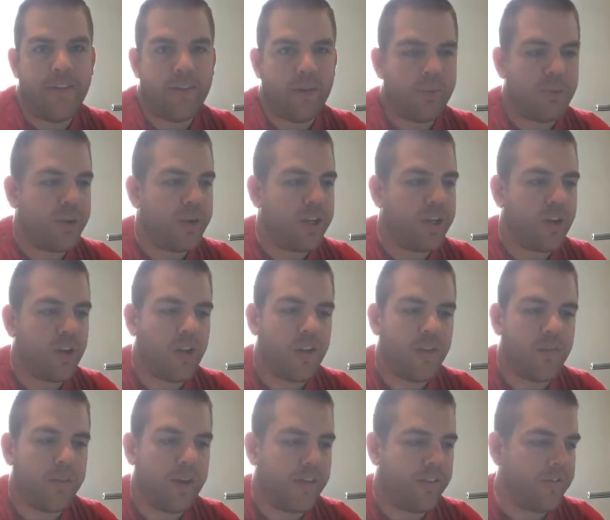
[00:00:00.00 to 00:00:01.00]
I put in all
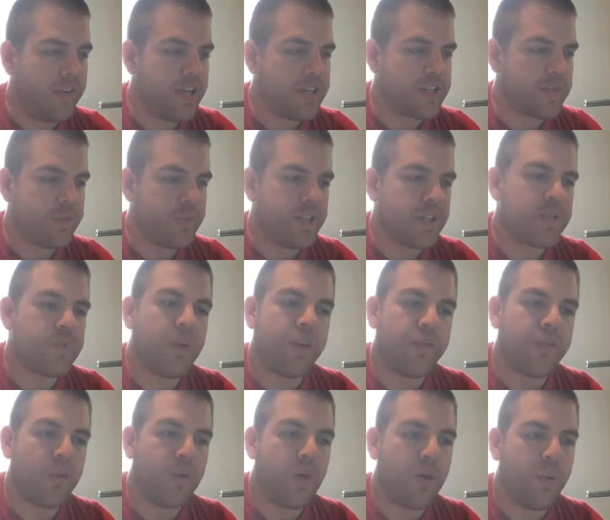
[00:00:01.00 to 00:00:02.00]
of my investments, my
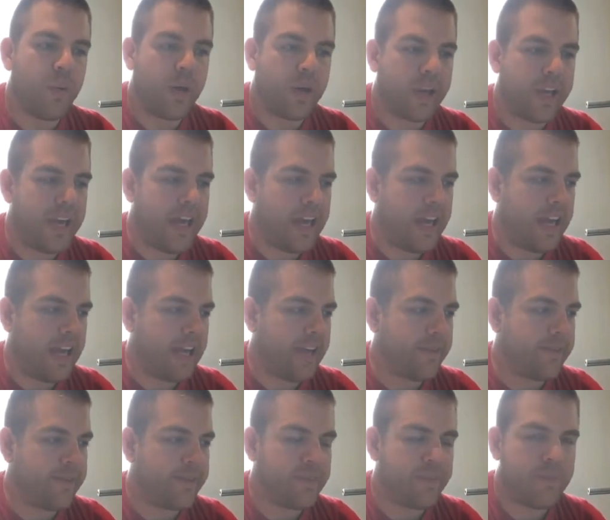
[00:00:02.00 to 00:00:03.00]

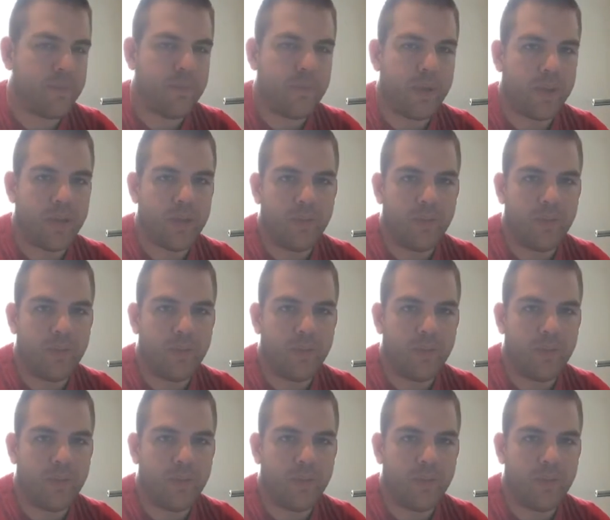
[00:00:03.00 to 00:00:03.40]
401k, my